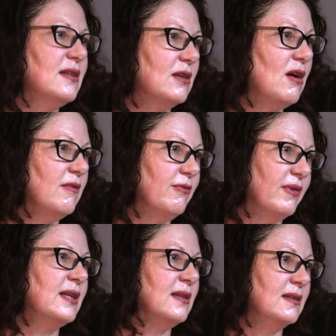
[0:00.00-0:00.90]
that I've
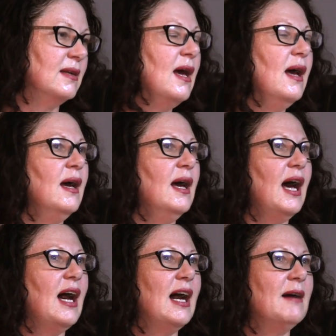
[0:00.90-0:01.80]

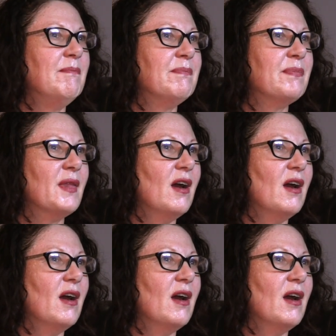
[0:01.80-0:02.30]
written.